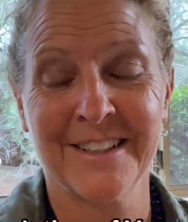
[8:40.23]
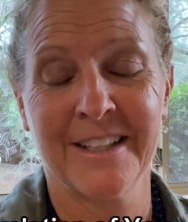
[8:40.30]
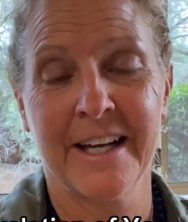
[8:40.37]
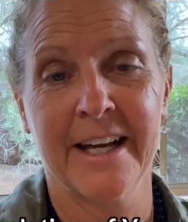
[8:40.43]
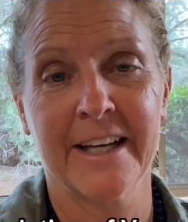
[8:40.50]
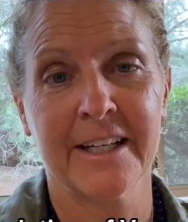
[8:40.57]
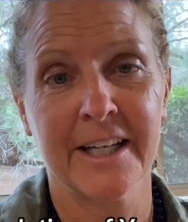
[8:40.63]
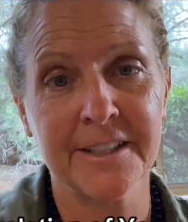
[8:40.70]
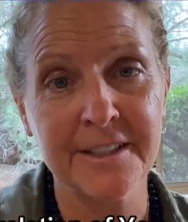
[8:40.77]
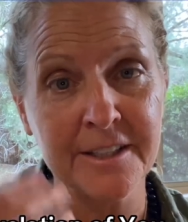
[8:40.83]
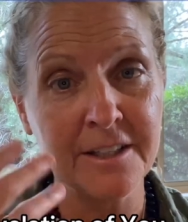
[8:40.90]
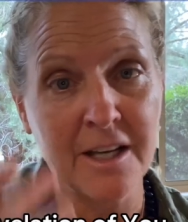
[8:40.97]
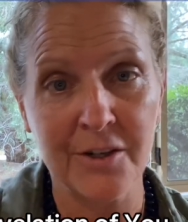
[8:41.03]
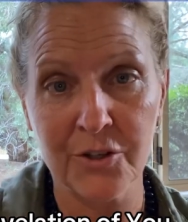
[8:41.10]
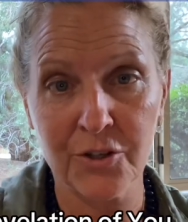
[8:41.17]
And I
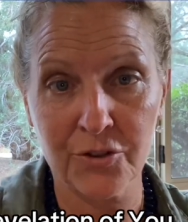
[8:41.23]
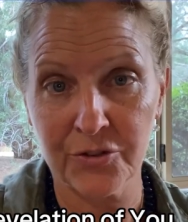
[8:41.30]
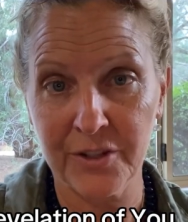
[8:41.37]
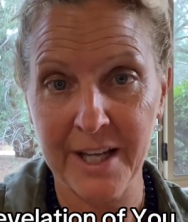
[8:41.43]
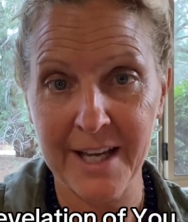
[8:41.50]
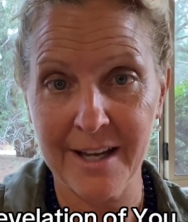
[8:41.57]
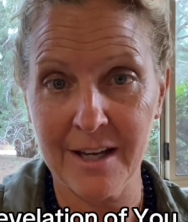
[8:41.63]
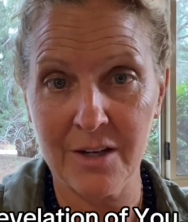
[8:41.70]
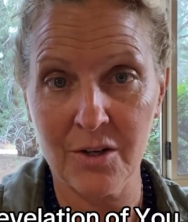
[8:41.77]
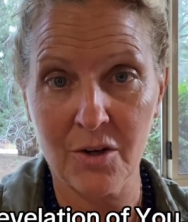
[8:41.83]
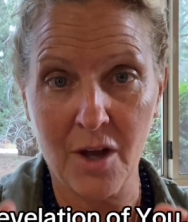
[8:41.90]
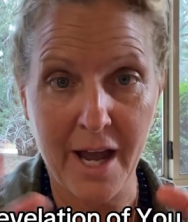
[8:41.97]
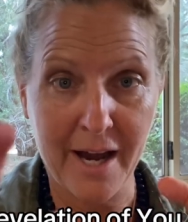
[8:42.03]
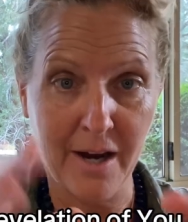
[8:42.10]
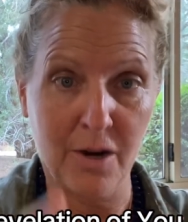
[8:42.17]
didn't understand
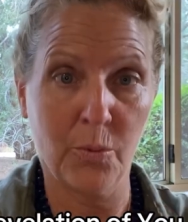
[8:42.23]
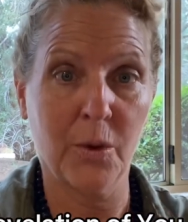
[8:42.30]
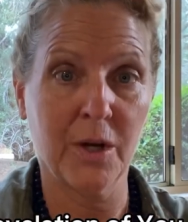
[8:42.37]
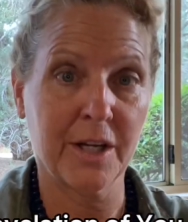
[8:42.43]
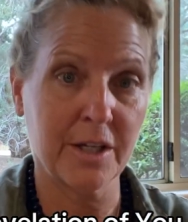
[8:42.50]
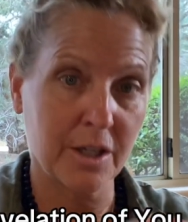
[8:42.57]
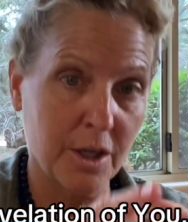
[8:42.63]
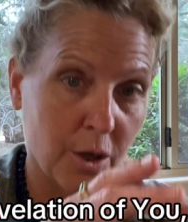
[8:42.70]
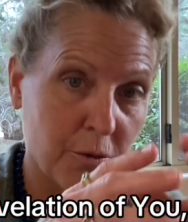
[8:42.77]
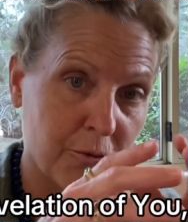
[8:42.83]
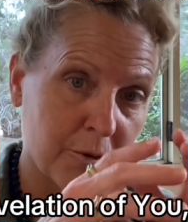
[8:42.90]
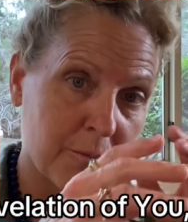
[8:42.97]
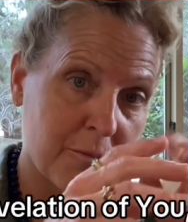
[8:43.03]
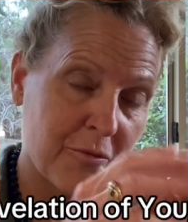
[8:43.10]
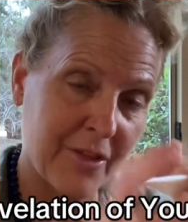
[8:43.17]
how we could go
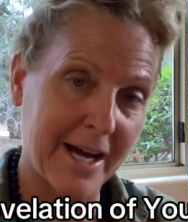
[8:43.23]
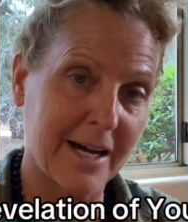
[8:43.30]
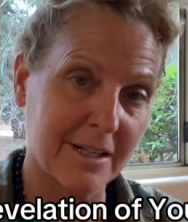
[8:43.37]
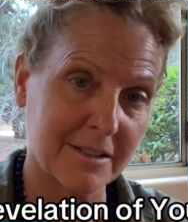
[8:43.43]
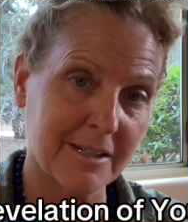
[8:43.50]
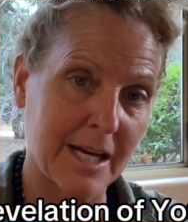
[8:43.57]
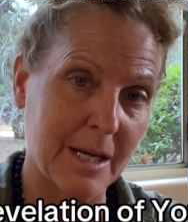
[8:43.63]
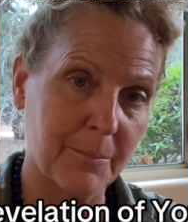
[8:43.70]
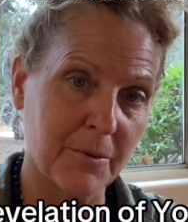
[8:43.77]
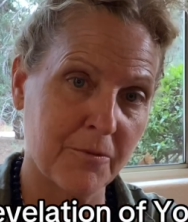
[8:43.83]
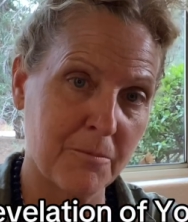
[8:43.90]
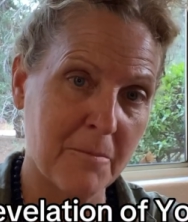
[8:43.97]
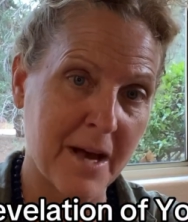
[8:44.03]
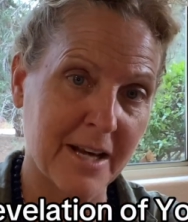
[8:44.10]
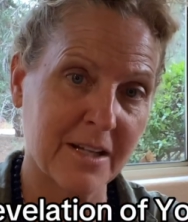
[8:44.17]
from that type of
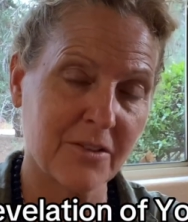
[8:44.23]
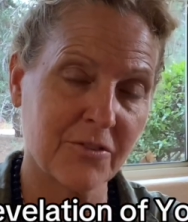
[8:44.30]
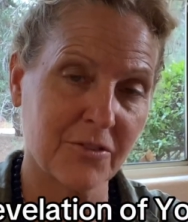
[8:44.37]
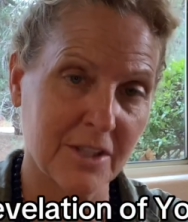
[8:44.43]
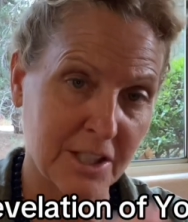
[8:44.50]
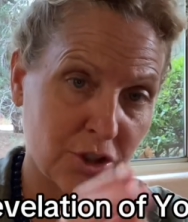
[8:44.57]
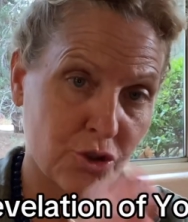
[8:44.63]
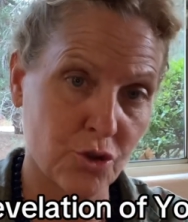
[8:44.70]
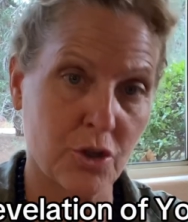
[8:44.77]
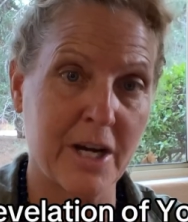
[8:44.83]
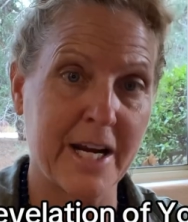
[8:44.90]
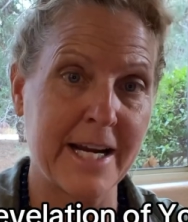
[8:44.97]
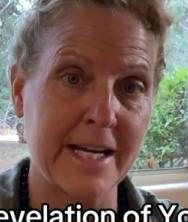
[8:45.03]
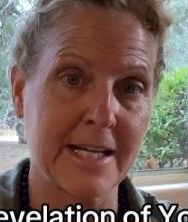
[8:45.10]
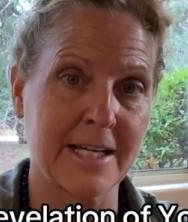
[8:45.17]
medicine and
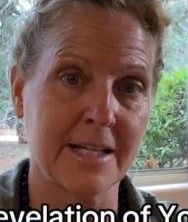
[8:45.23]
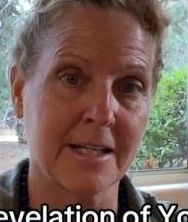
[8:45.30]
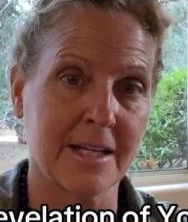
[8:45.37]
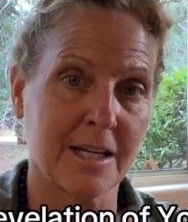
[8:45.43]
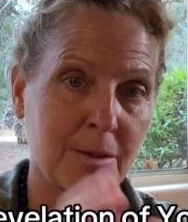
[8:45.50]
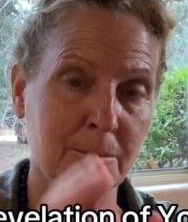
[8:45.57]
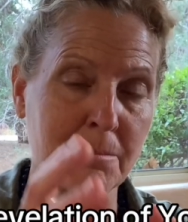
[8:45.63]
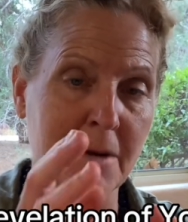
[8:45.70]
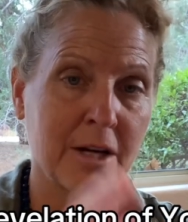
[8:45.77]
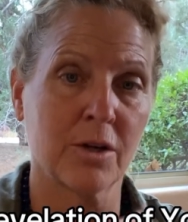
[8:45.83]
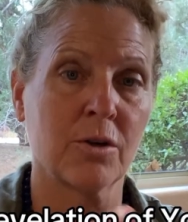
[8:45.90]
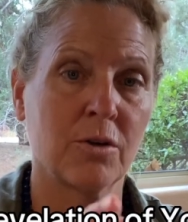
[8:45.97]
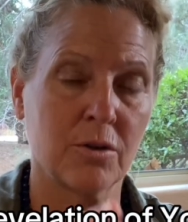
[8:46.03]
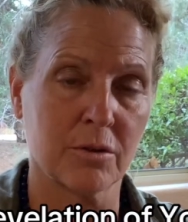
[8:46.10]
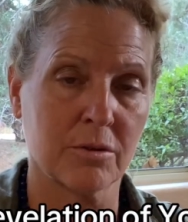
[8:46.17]
training at a
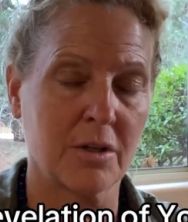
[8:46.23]
medical